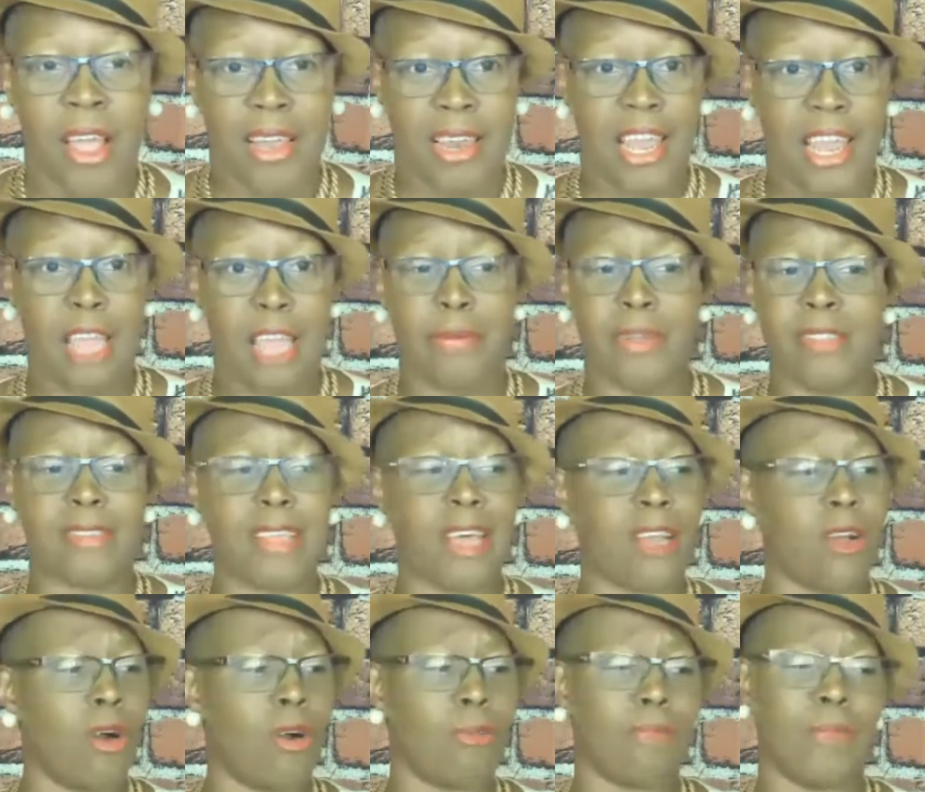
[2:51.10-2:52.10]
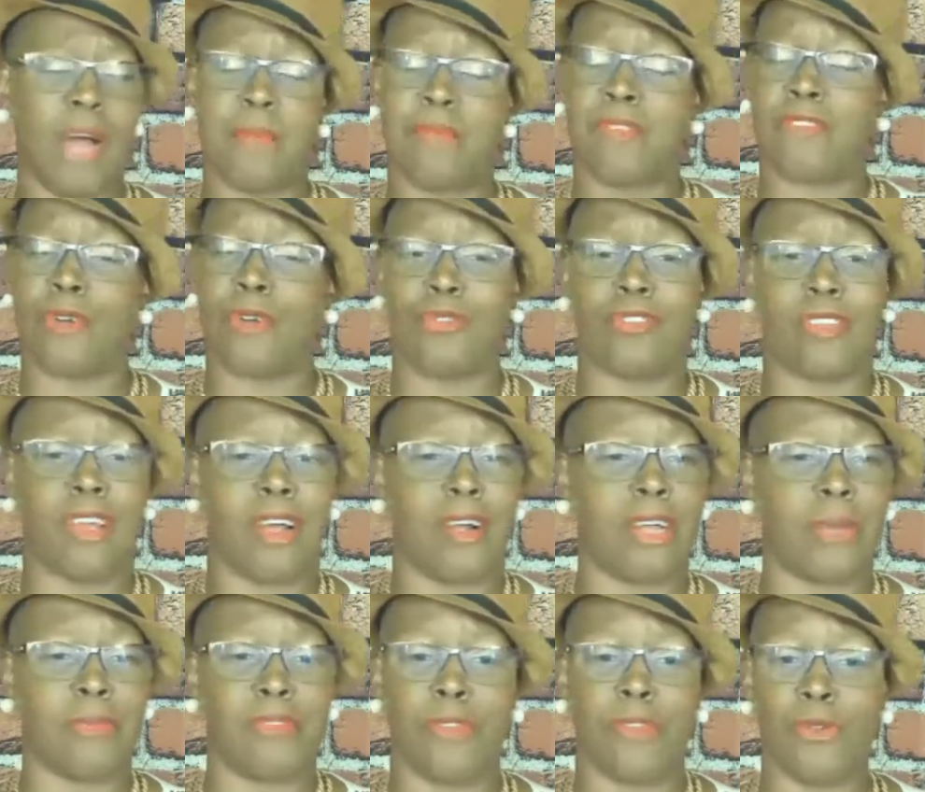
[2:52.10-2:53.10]
Laban said, "Oh, I'm so
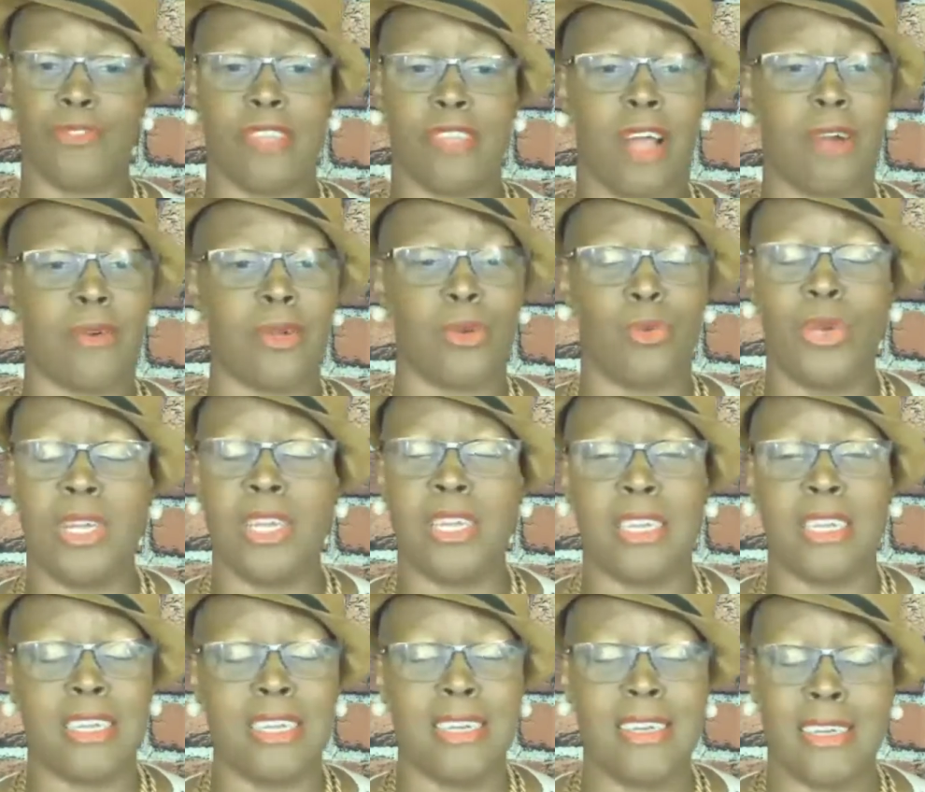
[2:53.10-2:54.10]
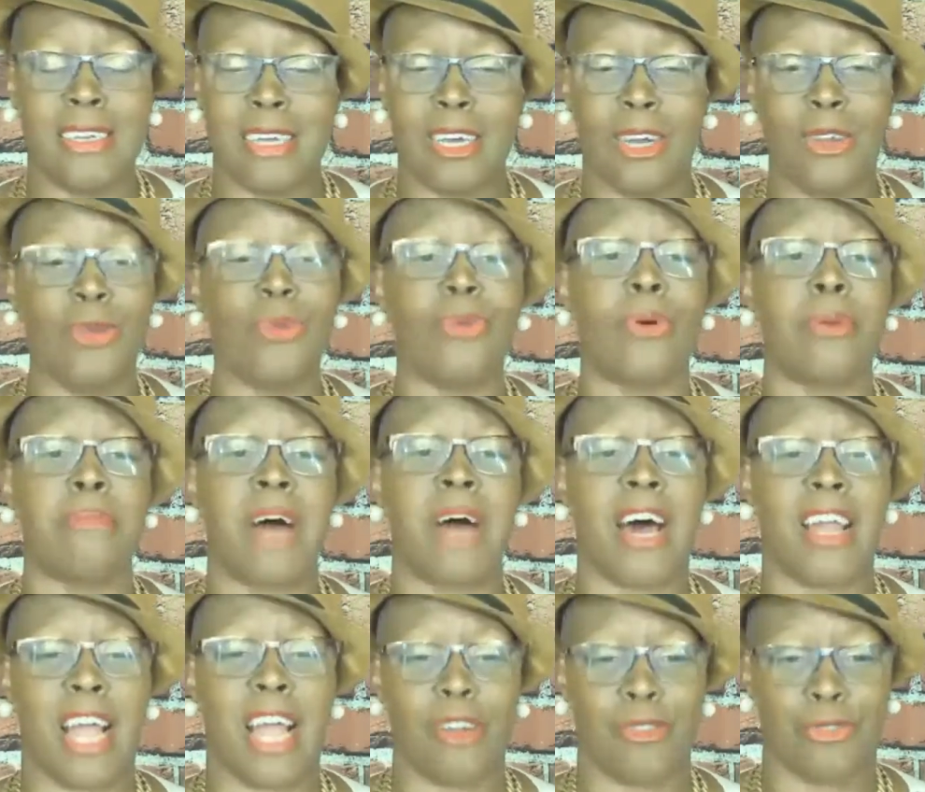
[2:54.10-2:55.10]
sorry. I'm so sorry. We didn't tell you
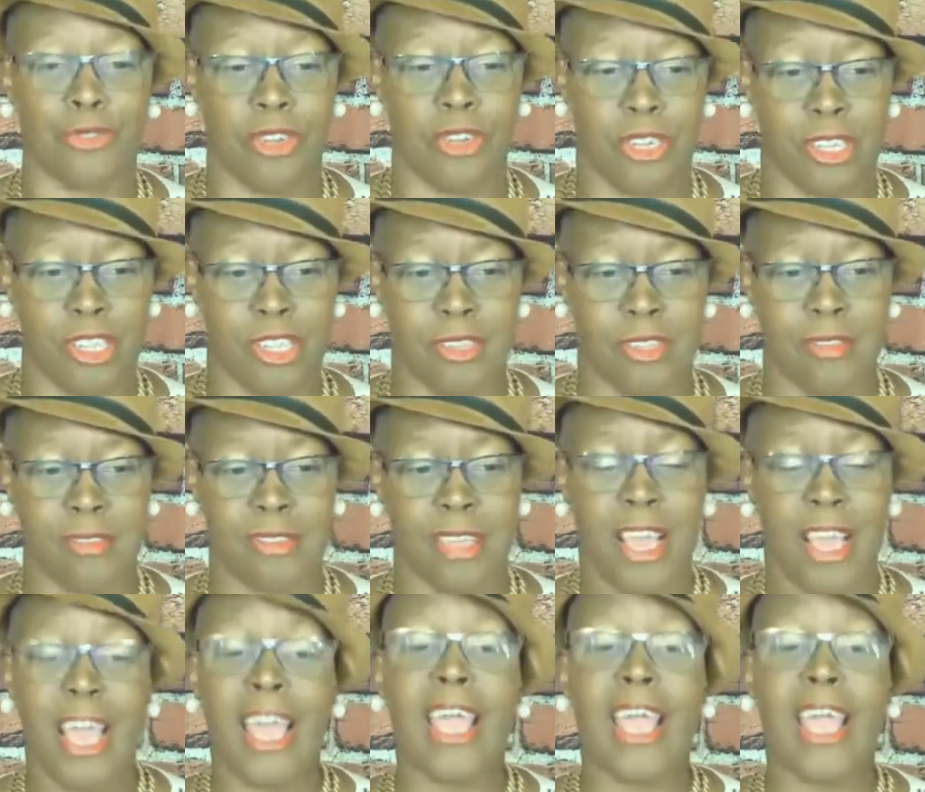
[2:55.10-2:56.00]
about our traditions.